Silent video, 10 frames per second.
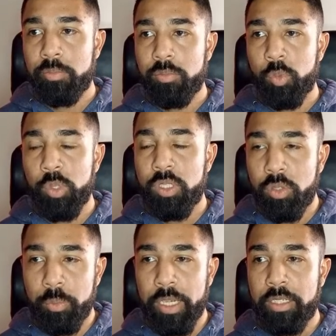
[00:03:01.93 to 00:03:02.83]
we saw
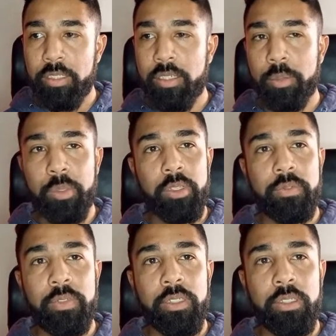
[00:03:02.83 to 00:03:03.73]
Matic come on the
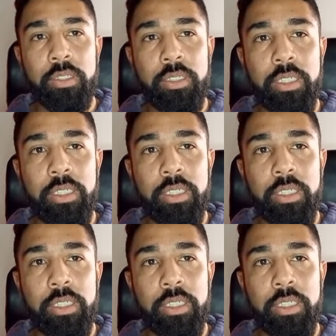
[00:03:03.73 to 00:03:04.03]
field.